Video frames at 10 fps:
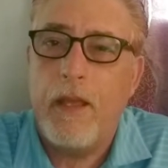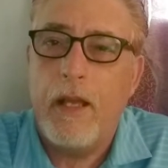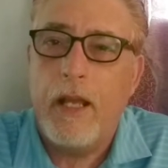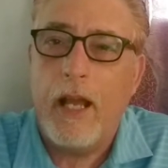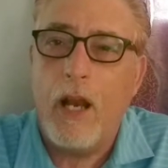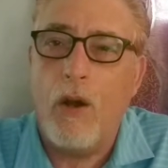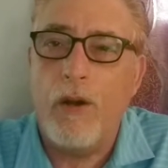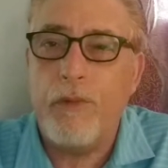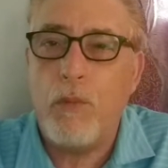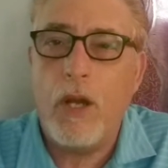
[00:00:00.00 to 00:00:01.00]
Hello,
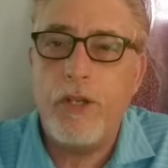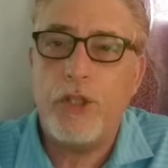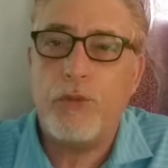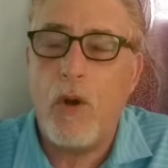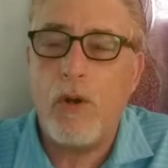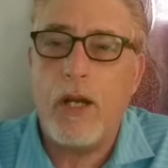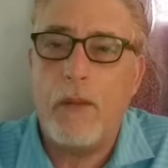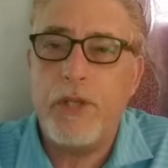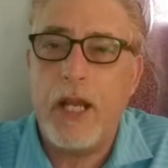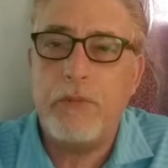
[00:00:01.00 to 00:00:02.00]
everyone. Just woke up.
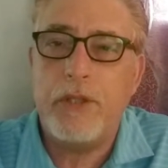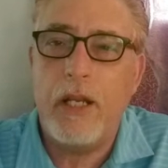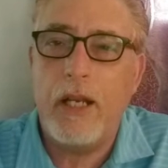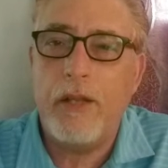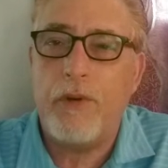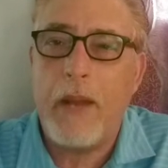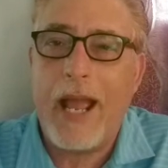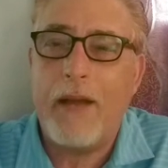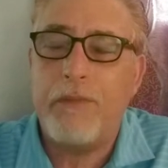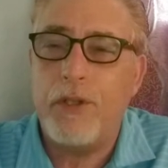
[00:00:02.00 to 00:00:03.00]
James and Emily from
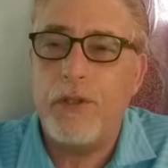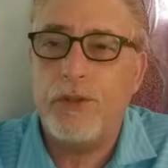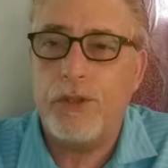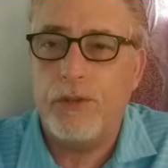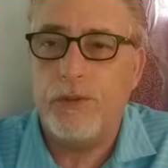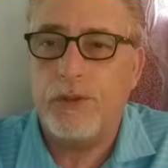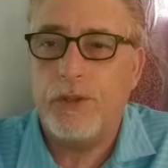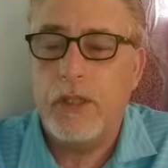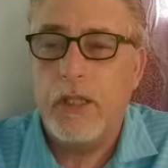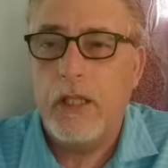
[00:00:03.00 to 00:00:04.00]
Afternoon Snooze.
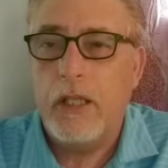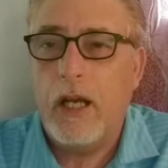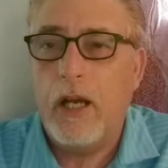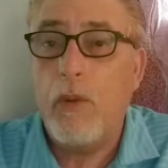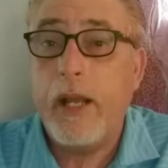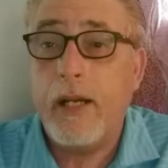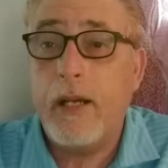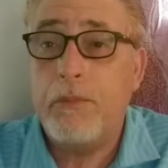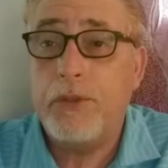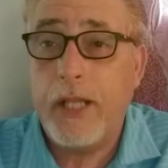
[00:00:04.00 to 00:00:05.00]
Wake
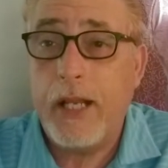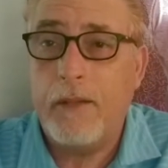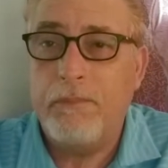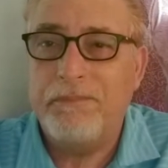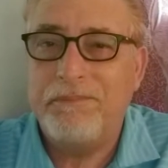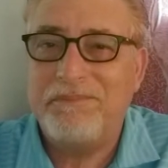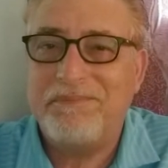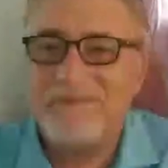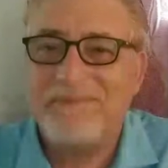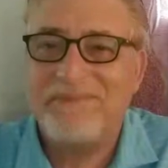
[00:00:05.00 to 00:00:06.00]
up, stay up.
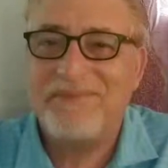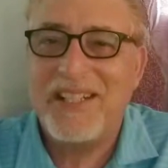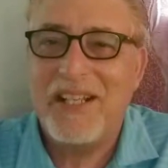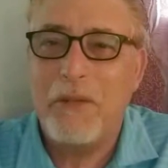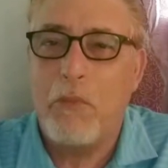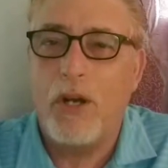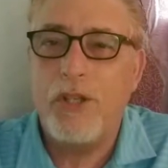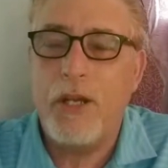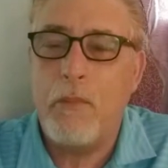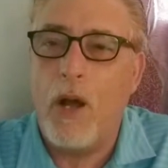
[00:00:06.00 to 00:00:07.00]
Good morning,
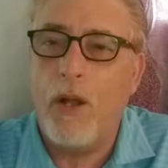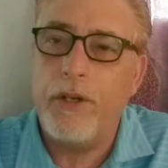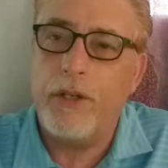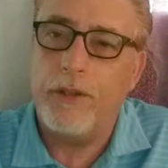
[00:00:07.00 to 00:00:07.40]
Jim Allner.